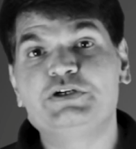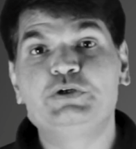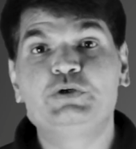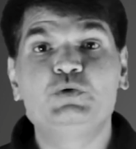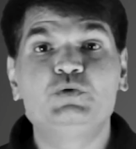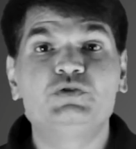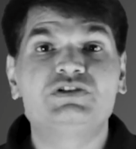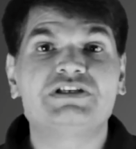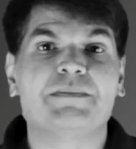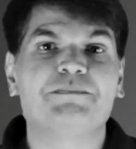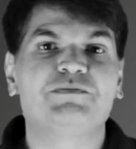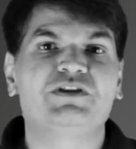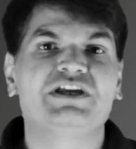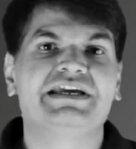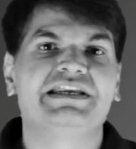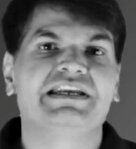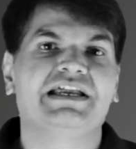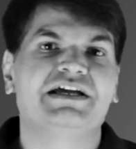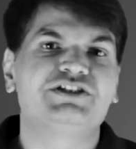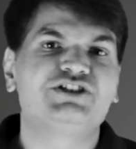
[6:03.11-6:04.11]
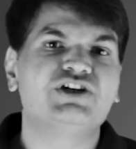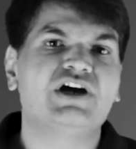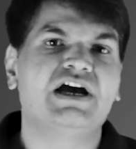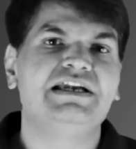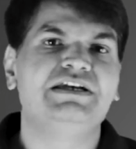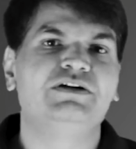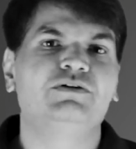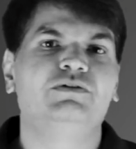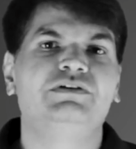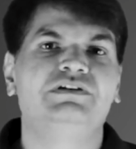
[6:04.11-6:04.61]
to do something in our
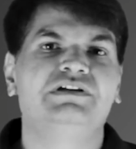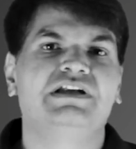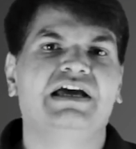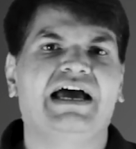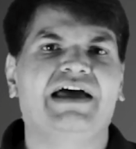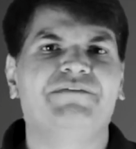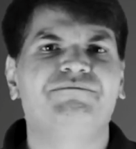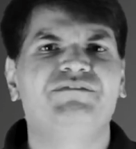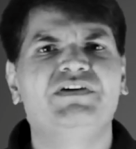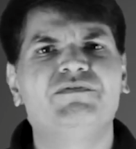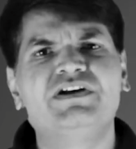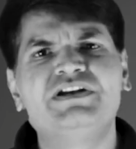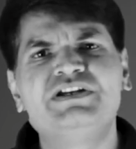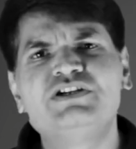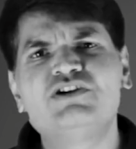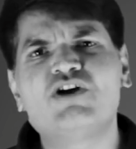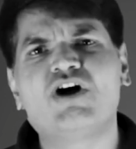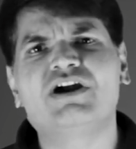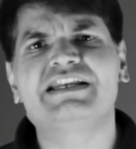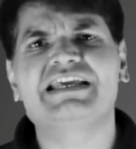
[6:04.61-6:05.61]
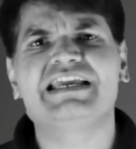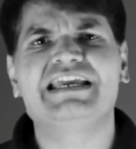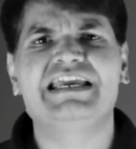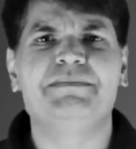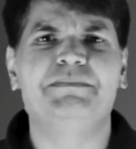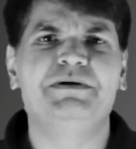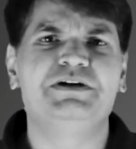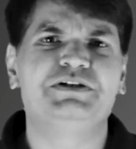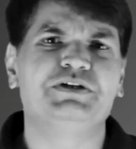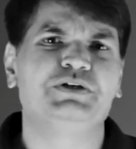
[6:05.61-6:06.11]
childhood and we were not
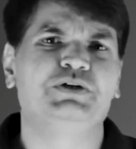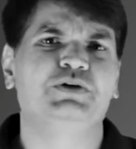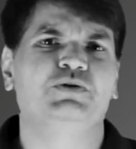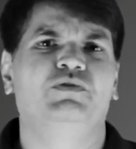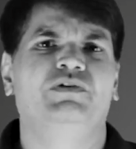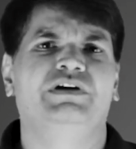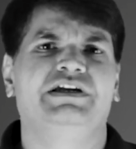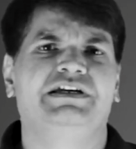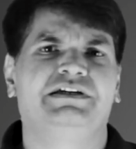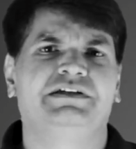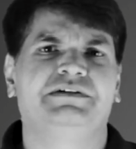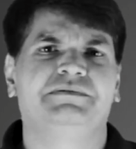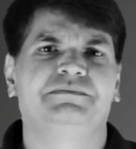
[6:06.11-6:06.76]
able to do it,